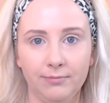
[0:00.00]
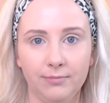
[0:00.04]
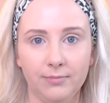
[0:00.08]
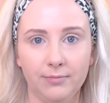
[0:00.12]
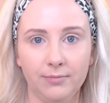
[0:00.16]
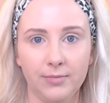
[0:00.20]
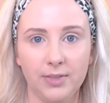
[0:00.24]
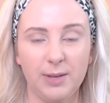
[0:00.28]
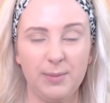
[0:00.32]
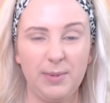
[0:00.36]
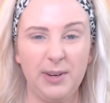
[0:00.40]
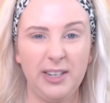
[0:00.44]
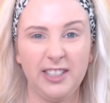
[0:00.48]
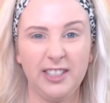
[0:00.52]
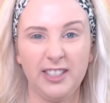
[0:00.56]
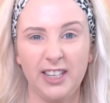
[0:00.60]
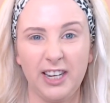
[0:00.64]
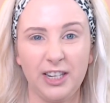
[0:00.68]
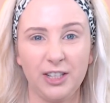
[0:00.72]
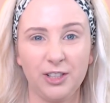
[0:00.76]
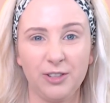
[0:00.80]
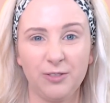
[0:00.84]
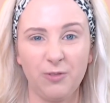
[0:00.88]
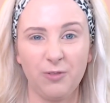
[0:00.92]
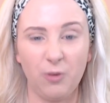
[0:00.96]

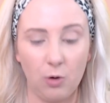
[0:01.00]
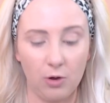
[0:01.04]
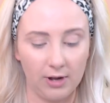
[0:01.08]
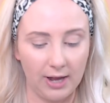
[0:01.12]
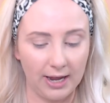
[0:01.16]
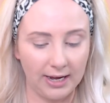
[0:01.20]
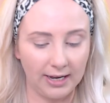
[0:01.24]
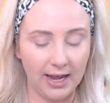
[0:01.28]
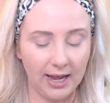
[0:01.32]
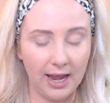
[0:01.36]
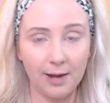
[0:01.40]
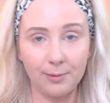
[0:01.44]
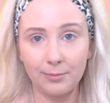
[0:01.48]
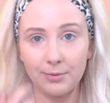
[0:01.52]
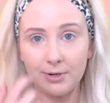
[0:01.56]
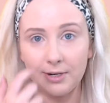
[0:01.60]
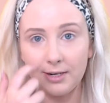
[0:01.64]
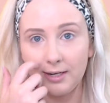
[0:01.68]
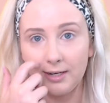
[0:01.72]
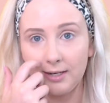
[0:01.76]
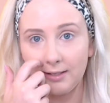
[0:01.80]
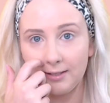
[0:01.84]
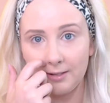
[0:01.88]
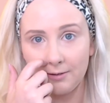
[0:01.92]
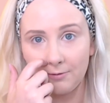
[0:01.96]
things for like
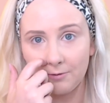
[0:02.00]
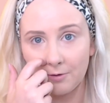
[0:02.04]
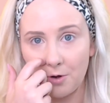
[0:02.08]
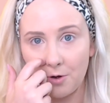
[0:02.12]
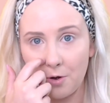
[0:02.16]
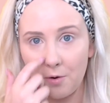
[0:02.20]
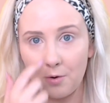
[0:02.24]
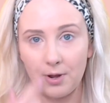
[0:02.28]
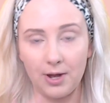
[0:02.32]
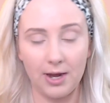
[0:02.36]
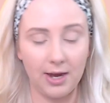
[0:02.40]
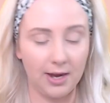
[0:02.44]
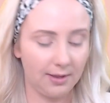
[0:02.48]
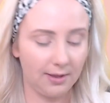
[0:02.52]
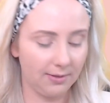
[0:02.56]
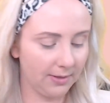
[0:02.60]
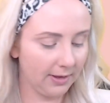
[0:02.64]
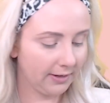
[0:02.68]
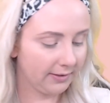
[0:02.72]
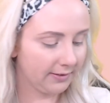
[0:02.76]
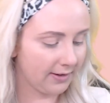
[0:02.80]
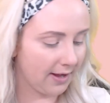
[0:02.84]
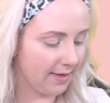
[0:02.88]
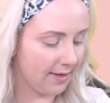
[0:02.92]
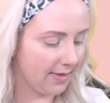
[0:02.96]
cameras and recording and
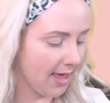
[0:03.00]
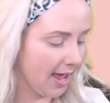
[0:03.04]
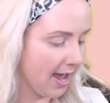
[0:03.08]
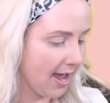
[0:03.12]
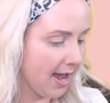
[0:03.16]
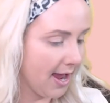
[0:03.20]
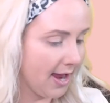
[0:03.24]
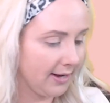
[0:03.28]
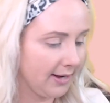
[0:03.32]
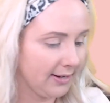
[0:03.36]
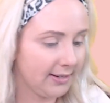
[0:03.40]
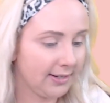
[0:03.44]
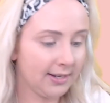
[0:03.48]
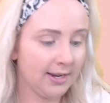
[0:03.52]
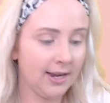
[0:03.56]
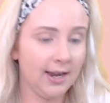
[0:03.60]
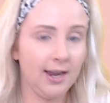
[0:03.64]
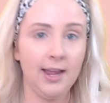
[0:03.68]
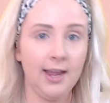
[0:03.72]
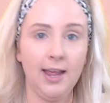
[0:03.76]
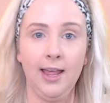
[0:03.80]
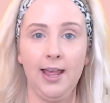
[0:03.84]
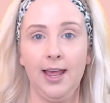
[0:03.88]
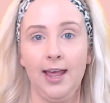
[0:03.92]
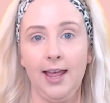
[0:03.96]
things like that.
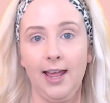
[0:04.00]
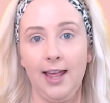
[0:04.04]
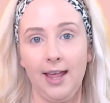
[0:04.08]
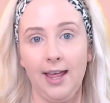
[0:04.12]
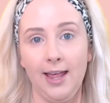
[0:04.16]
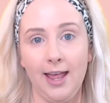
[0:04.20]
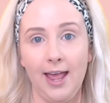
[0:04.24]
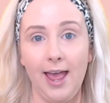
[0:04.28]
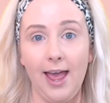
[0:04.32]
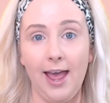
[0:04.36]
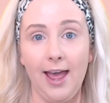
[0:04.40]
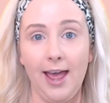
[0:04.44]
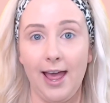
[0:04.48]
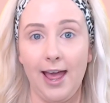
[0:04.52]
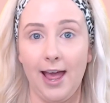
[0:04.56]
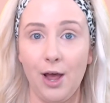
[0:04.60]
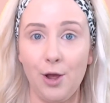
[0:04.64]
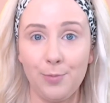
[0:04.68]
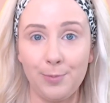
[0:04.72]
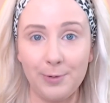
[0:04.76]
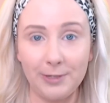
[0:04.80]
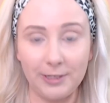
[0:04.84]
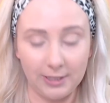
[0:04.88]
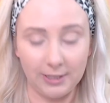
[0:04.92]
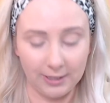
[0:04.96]

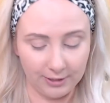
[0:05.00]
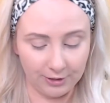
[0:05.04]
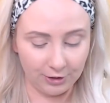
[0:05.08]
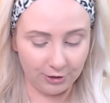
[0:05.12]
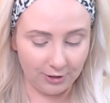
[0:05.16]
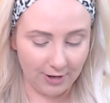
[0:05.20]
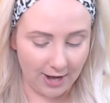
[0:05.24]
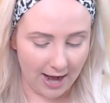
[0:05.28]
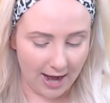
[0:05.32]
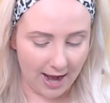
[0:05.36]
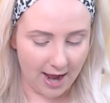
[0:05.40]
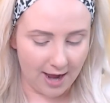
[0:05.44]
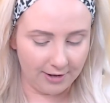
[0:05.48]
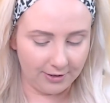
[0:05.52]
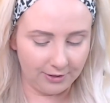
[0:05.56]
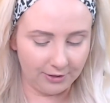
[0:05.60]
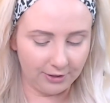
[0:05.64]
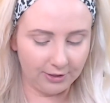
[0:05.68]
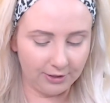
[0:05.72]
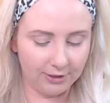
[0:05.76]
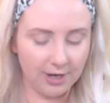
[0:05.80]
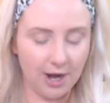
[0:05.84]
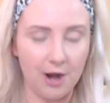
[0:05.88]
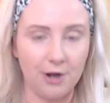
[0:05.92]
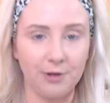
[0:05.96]
Help a sister out.
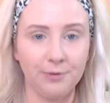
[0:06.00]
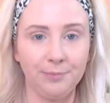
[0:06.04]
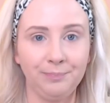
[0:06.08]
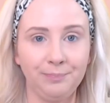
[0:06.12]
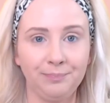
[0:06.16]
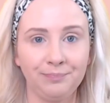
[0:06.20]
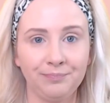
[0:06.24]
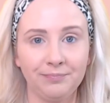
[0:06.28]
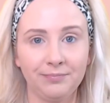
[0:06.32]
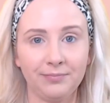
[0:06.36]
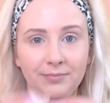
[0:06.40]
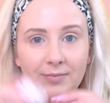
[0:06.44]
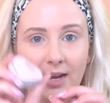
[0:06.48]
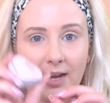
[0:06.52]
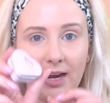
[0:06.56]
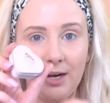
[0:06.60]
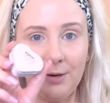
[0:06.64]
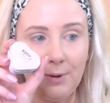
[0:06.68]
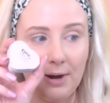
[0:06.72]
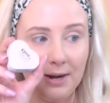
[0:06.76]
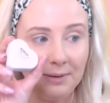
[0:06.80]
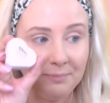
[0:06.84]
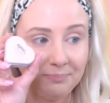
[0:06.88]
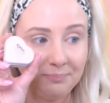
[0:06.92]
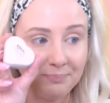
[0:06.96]
So
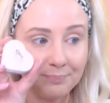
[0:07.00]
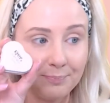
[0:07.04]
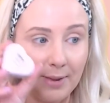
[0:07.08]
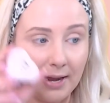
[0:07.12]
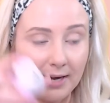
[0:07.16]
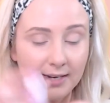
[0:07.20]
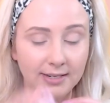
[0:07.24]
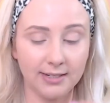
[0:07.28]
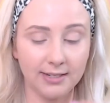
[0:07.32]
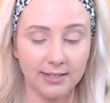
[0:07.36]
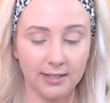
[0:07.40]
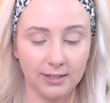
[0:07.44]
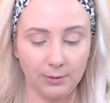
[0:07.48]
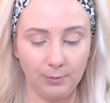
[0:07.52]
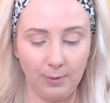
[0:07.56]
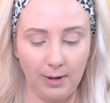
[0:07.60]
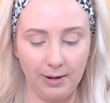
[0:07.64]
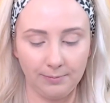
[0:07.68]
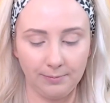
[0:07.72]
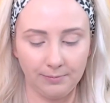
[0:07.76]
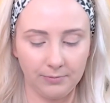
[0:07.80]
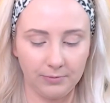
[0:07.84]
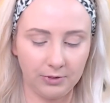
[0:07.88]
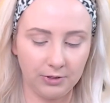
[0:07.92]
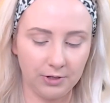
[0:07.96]
anyway, back to this
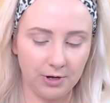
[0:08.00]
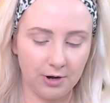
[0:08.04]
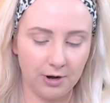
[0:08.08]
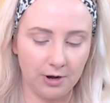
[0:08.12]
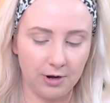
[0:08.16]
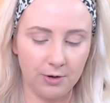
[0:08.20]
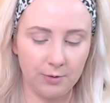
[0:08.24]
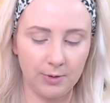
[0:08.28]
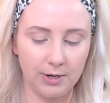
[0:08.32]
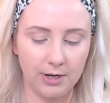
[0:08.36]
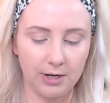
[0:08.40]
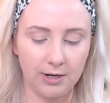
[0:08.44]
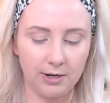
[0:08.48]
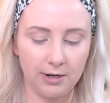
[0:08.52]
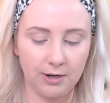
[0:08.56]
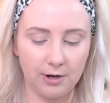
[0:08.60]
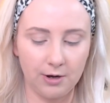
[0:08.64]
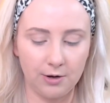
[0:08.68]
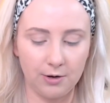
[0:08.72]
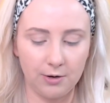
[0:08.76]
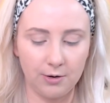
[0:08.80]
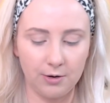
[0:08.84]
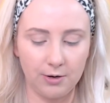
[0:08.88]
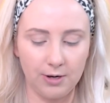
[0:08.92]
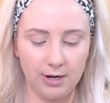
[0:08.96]
one. So we're gonna
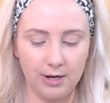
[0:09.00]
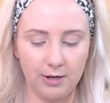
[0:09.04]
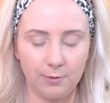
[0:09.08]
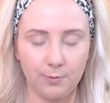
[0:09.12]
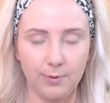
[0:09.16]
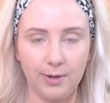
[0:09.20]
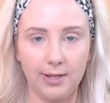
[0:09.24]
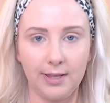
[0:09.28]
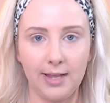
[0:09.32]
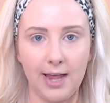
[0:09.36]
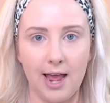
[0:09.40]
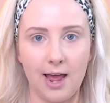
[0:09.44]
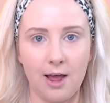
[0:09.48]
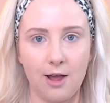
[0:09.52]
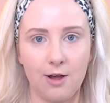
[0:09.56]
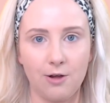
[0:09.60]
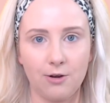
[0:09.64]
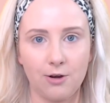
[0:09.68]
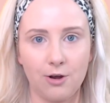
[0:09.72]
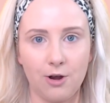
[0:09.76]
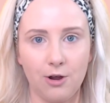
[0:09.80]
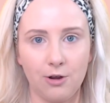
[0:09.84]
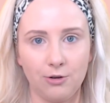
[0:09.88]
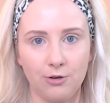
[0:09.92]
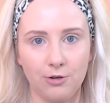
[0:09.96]
go in with our
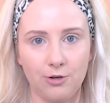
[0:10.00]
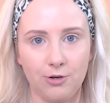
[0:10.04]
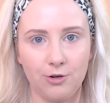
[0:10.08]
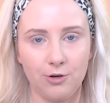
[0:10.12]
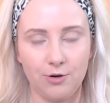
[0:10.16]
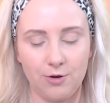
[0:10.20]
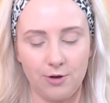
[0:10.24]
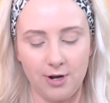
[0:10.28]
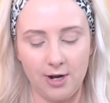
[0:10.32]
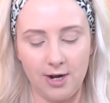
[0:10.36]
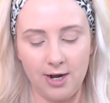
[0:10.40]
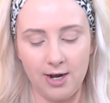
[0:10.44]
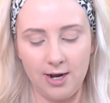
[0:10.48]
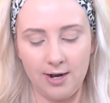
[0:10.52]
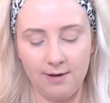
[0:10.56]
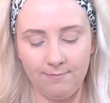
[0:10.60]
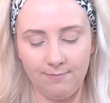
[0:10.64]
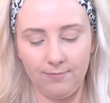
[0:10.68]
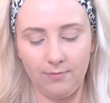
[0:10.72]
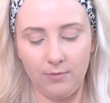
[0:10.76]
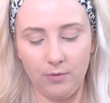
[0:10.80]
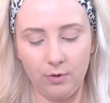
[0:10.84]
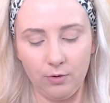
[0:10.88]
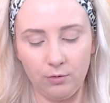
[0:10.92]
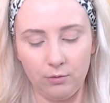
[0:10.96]
contour.
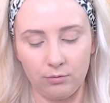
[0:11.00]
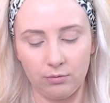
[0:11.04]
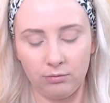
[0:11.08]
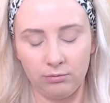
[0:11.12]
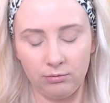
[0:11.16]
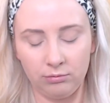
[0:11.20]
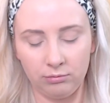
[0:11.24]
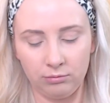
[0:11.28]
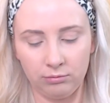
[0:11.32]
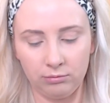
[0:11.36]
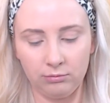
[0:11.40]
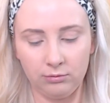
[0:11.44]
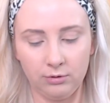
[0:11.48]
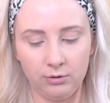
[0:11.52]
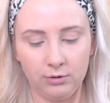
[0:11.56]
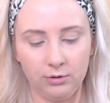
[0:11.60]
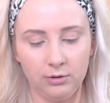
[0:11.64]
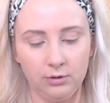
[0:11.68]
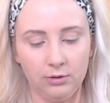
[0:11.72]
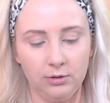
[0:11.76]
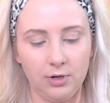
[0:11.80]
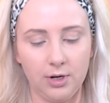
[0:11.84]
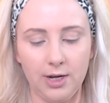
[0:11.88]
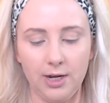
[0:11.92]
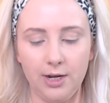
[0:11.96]
Oh,
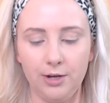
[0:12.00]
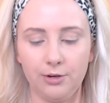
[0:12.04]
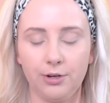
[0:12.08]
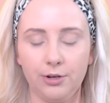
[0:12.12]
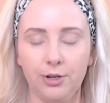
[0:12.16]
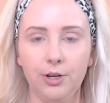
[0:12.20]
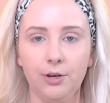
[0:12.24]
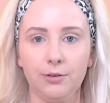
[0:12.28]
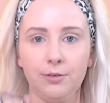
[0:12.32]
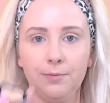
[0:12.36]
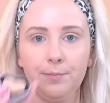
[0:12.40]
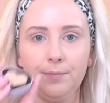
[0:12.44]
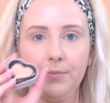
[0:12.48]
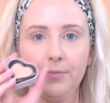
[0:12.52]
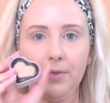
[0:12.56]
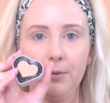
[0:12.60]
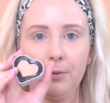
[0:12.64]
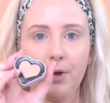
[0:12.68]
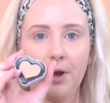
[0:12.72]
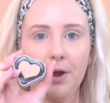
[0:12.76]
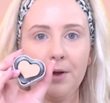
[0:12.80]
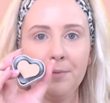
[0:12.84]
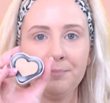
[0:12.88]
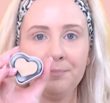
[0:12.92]
cute. There we go.